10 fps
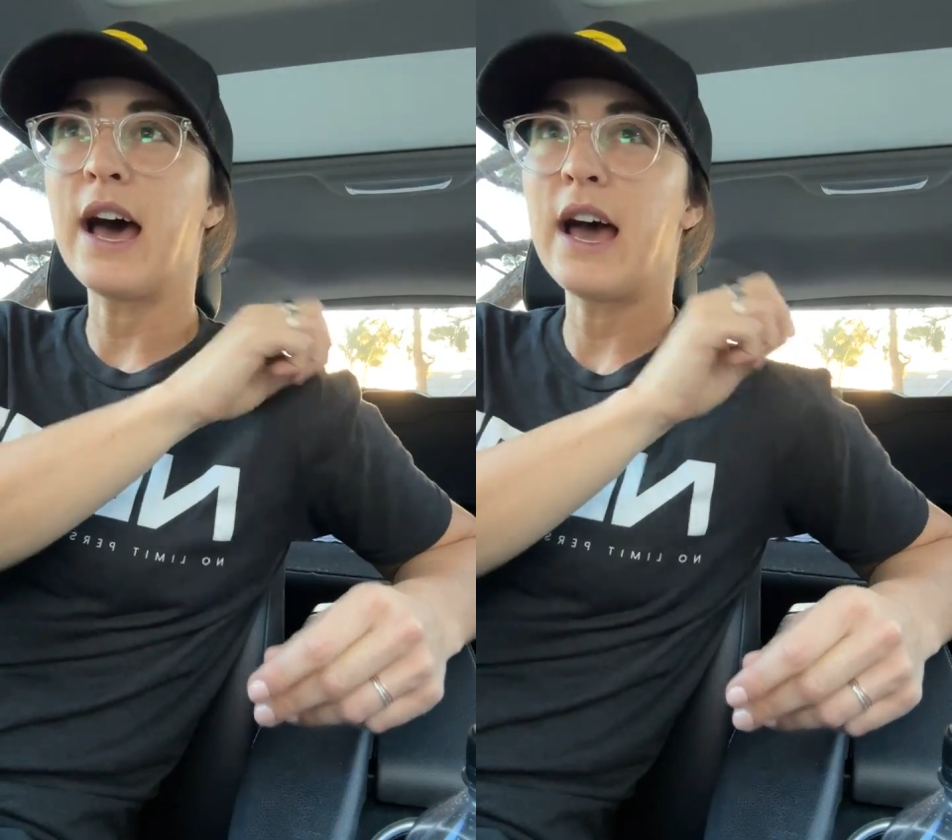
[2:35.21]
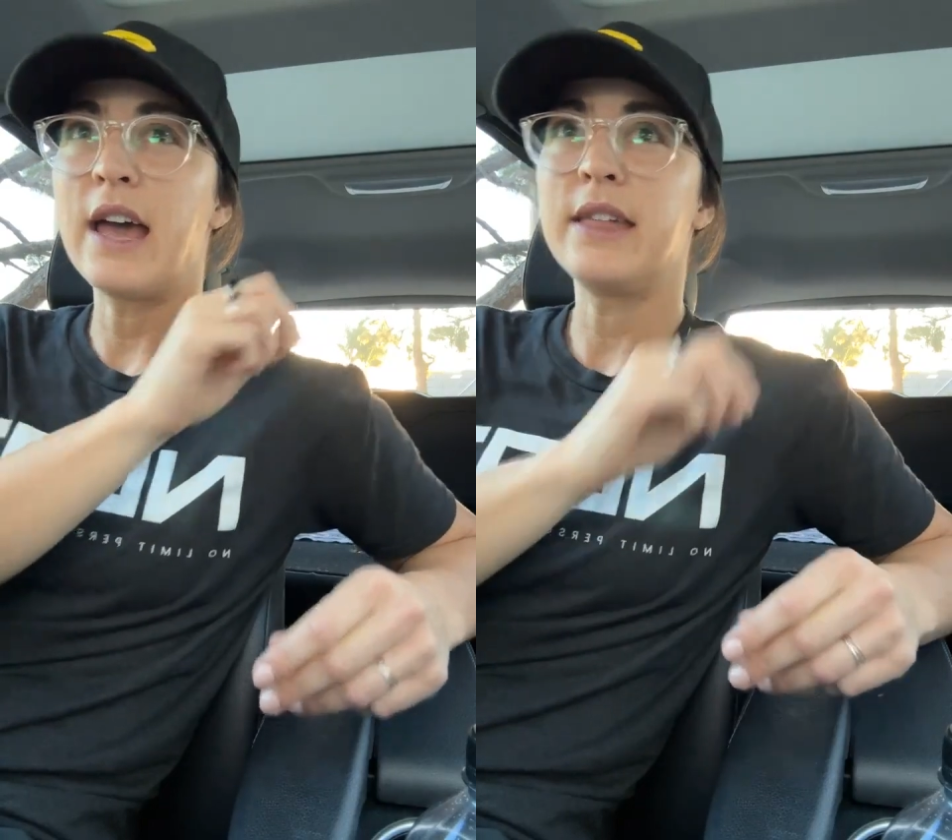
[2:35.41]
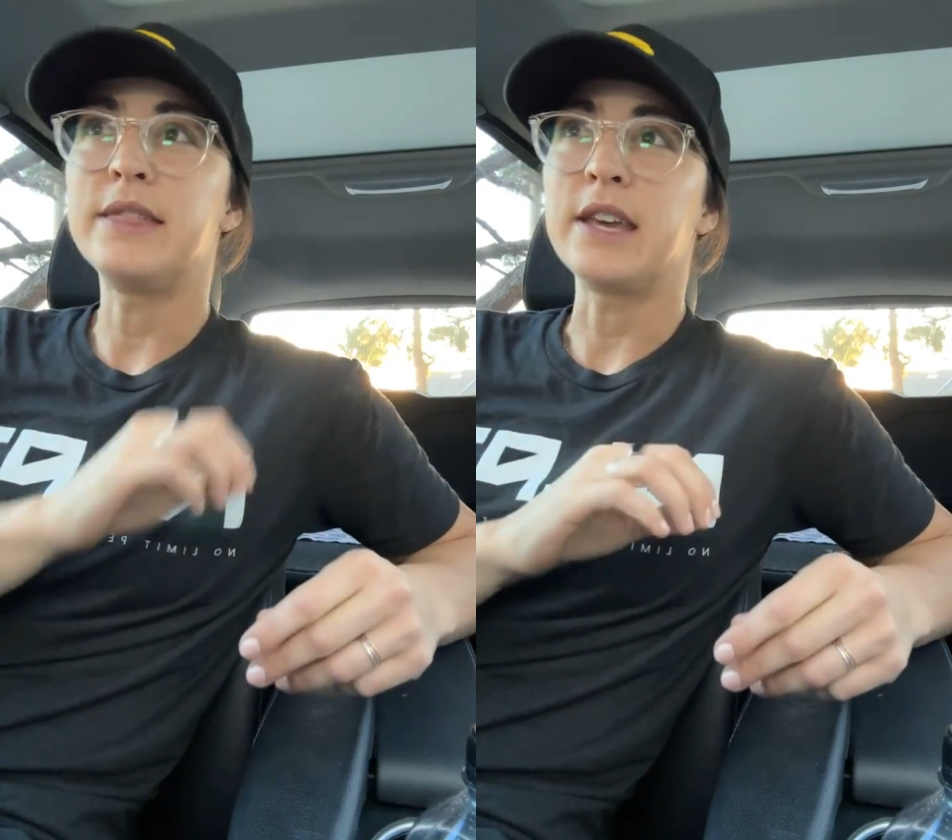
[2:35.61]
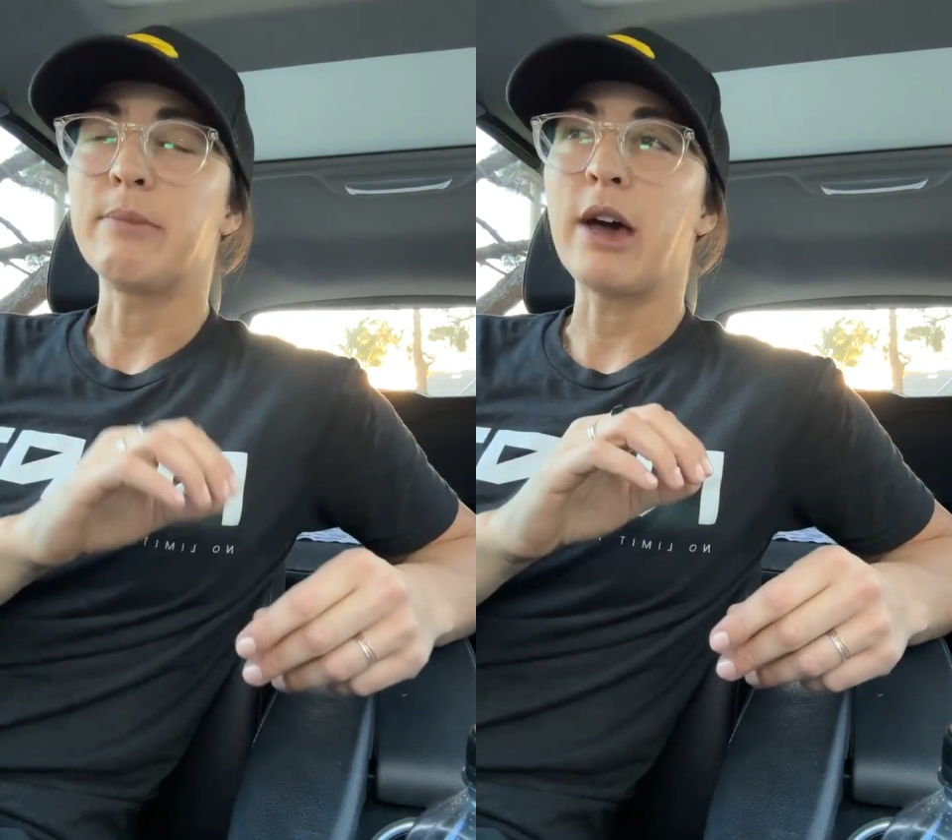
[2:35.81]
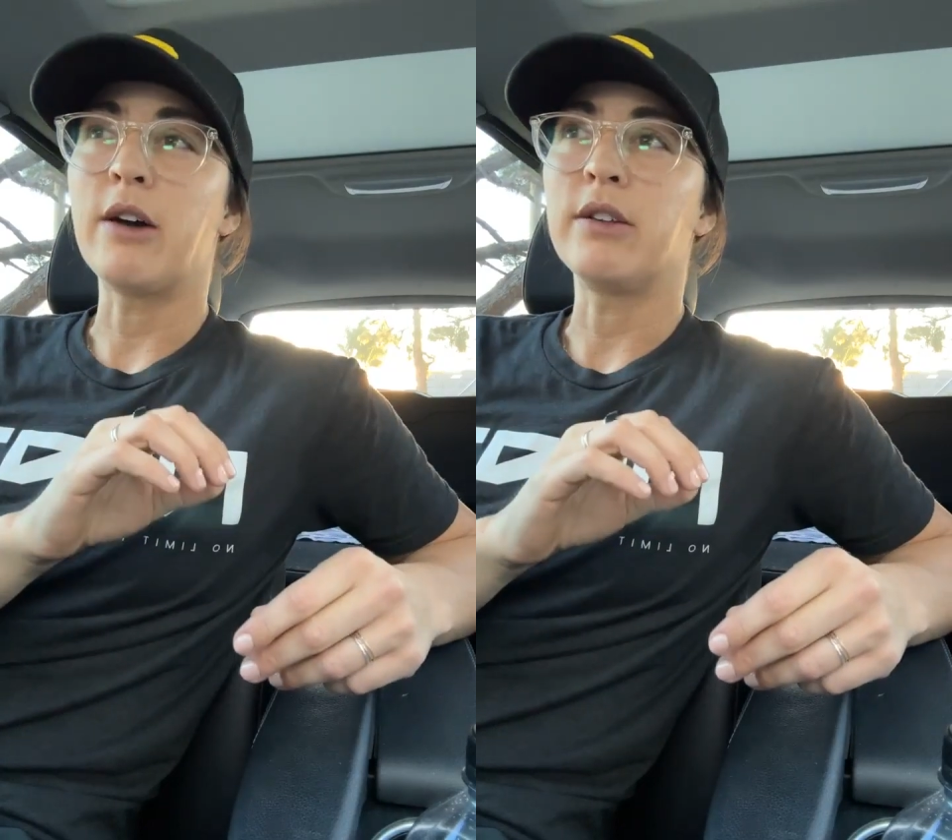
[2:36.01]
I think
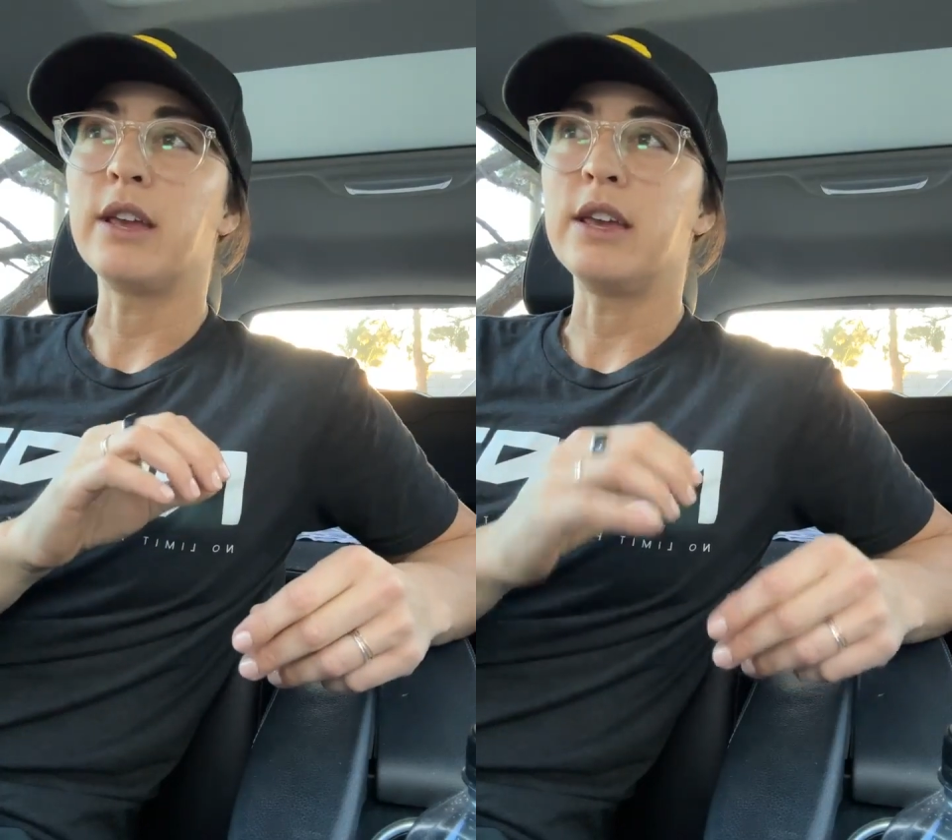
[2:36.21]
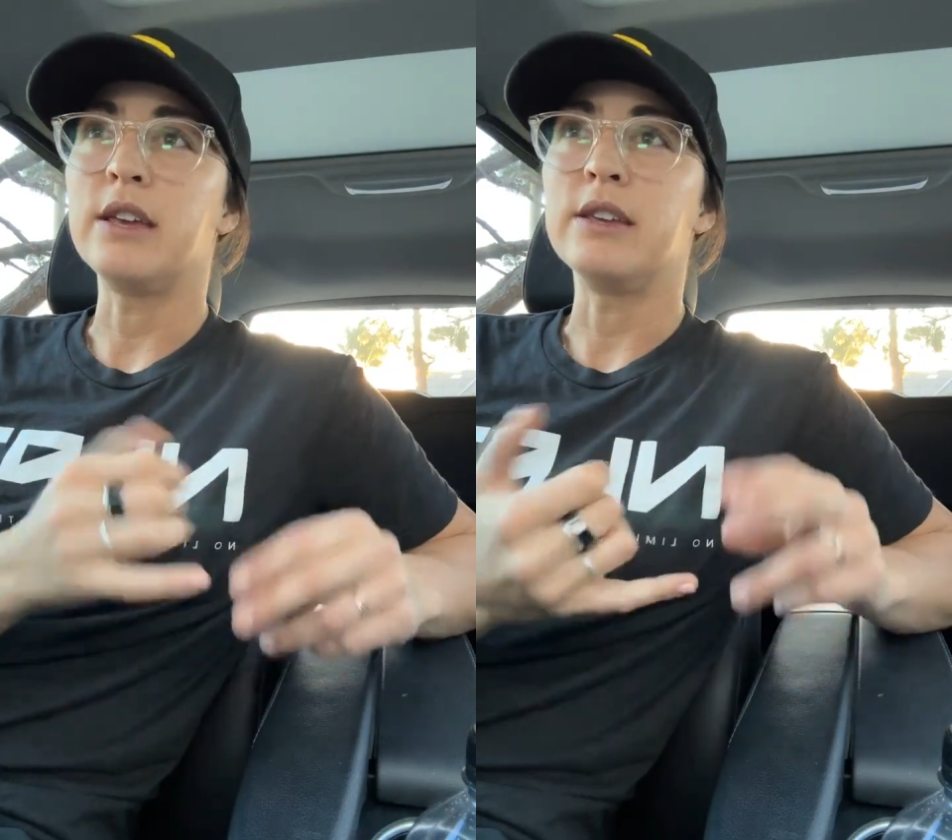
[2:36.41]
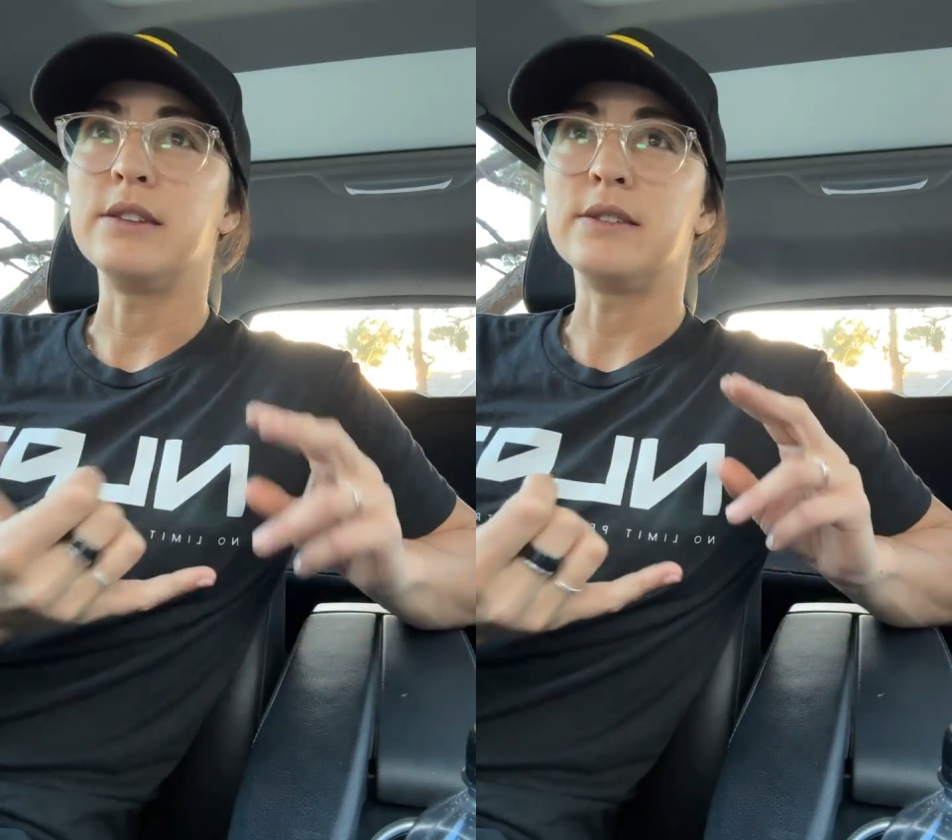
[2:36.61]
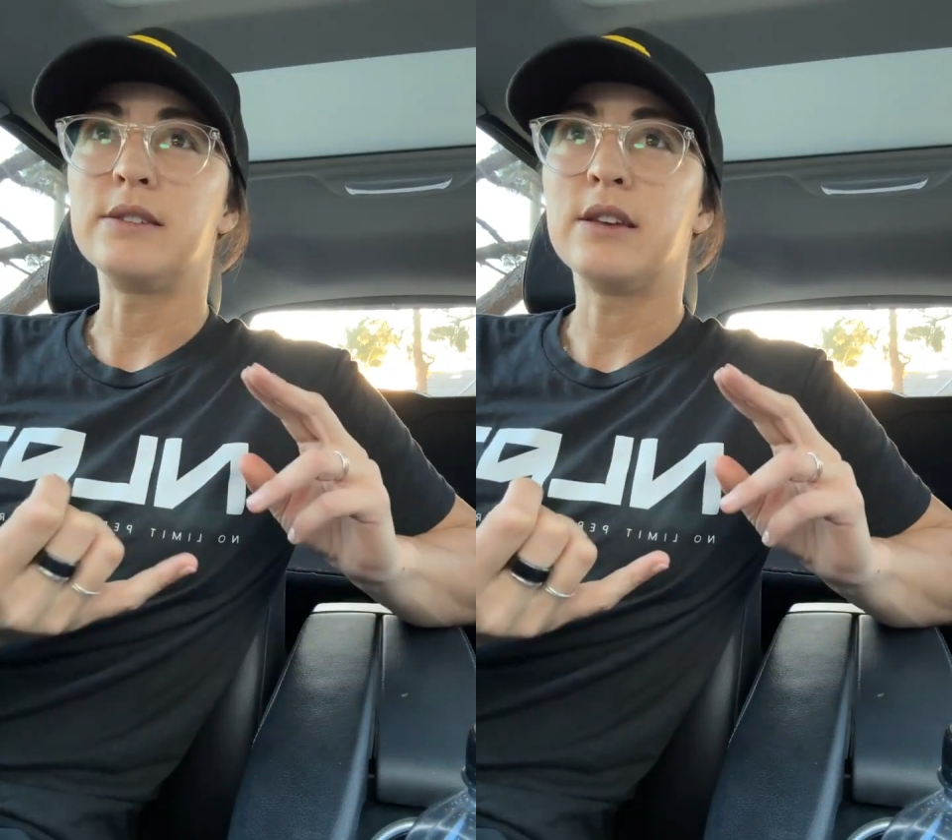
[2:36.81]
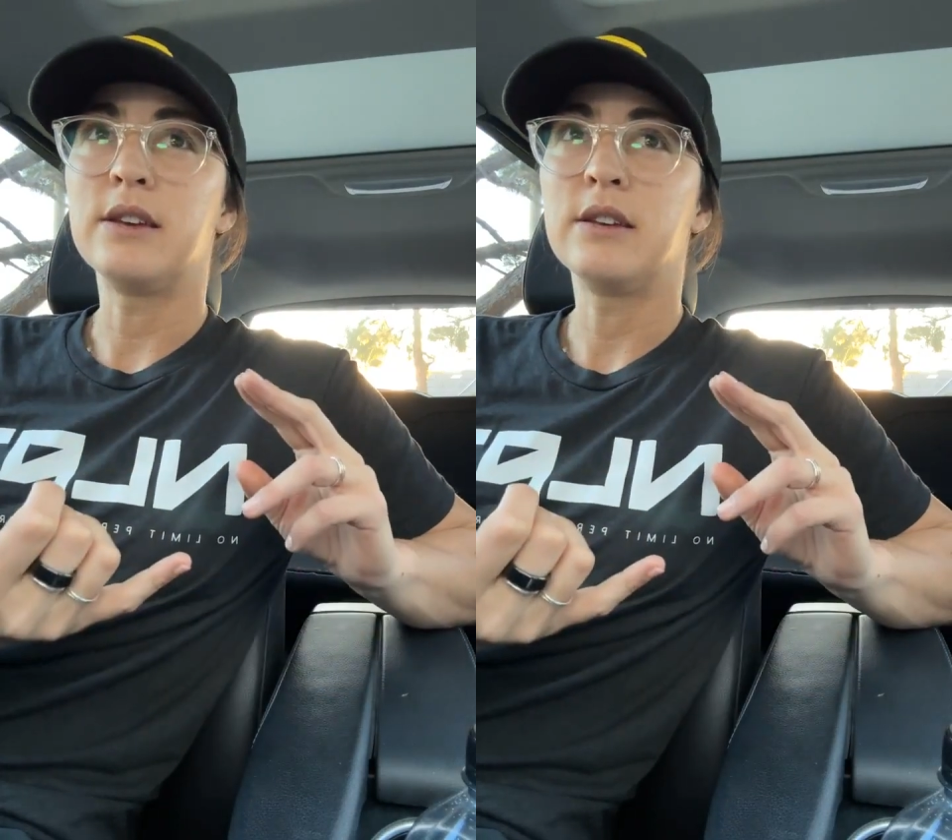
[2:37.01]
about is,